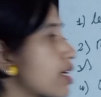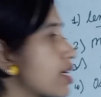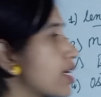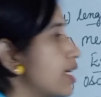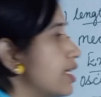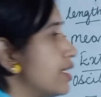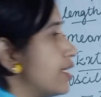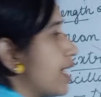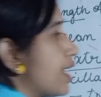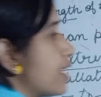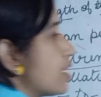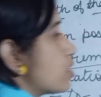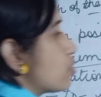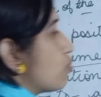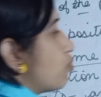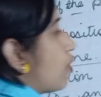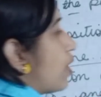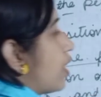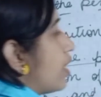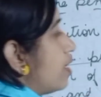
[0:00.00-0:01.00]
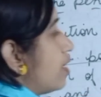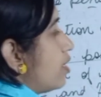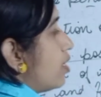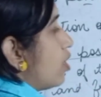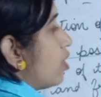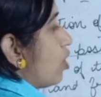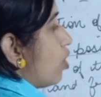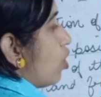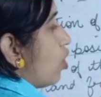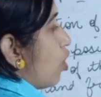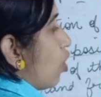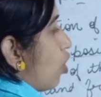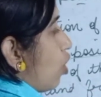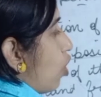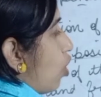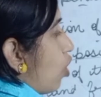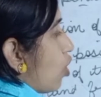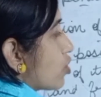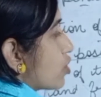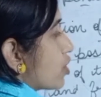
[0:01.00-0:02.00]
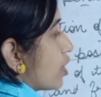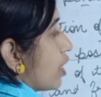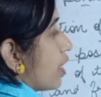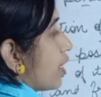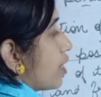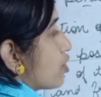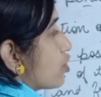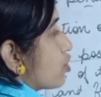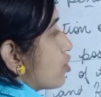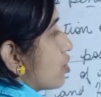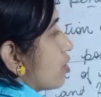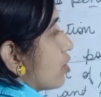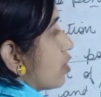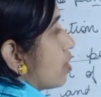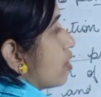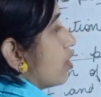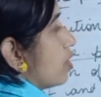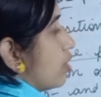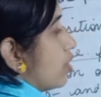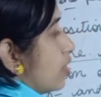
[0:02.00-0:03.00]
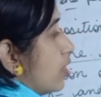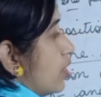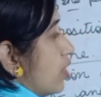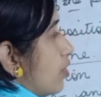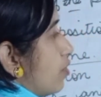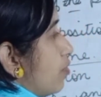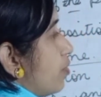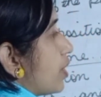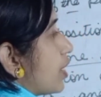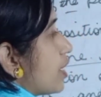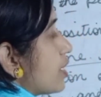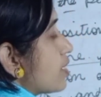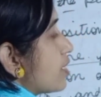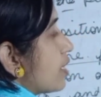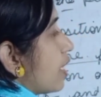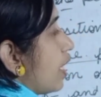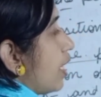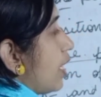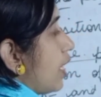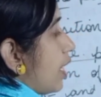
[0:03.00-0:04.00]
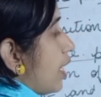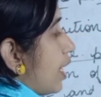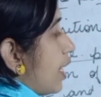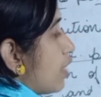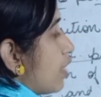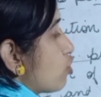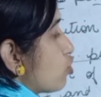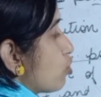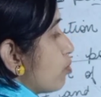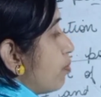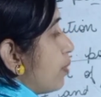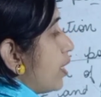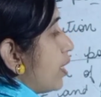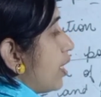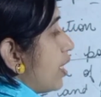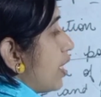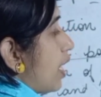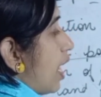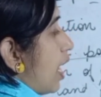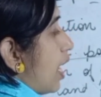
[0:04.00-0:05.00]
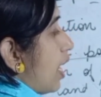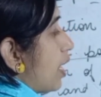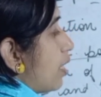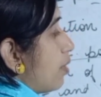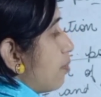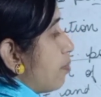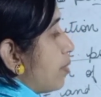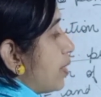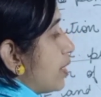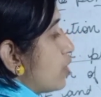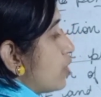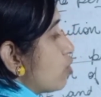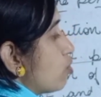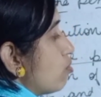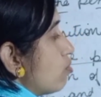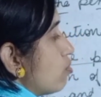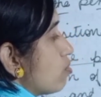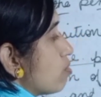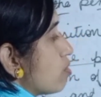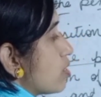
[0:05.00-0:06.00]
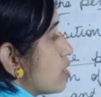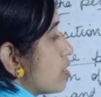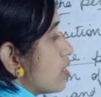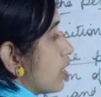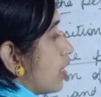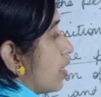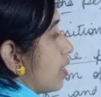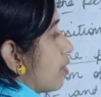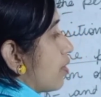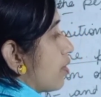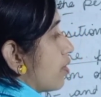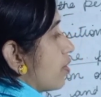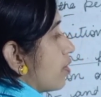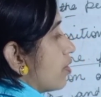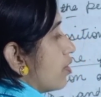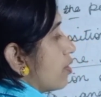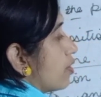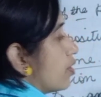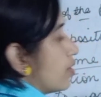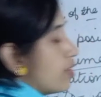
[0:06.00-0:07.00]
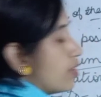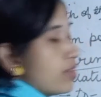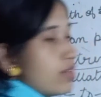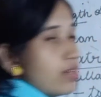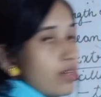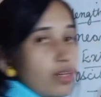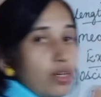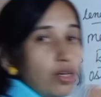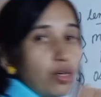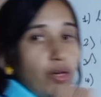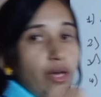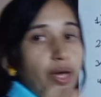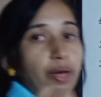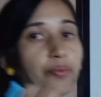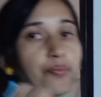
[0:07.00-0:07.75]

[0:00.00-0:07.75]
contains one oscillation. You can say A to B and B to C. Okay.